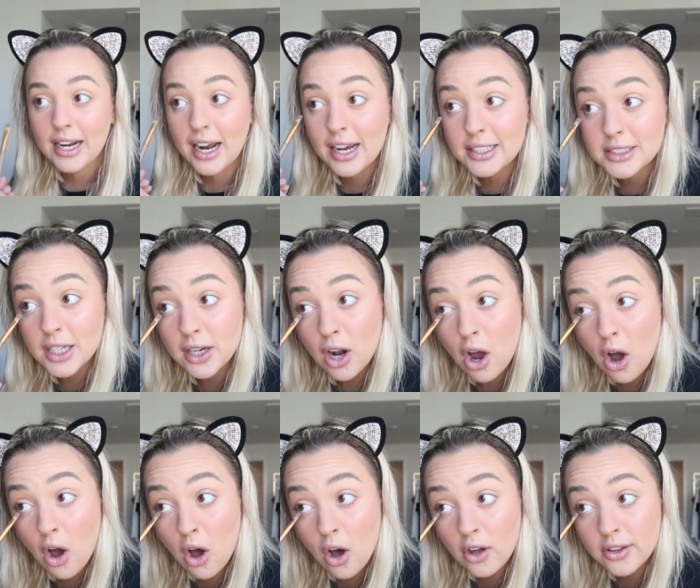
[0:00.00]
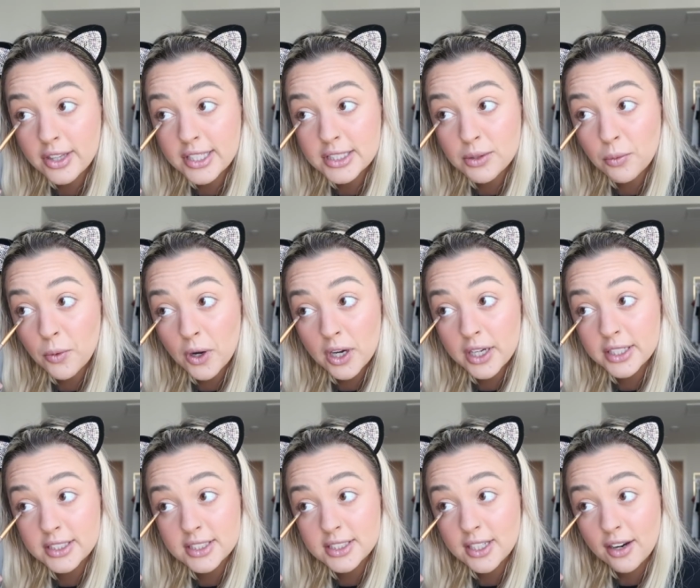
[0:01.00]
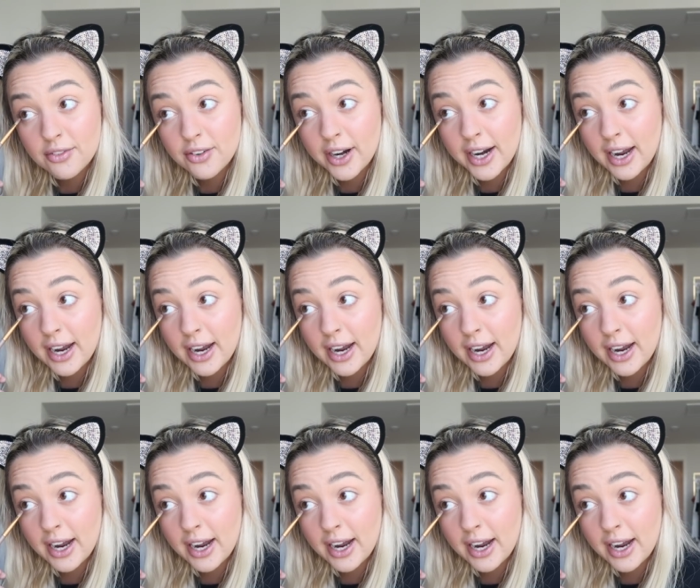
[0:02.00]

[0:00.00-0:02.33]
And I had done all this work and stuff, right?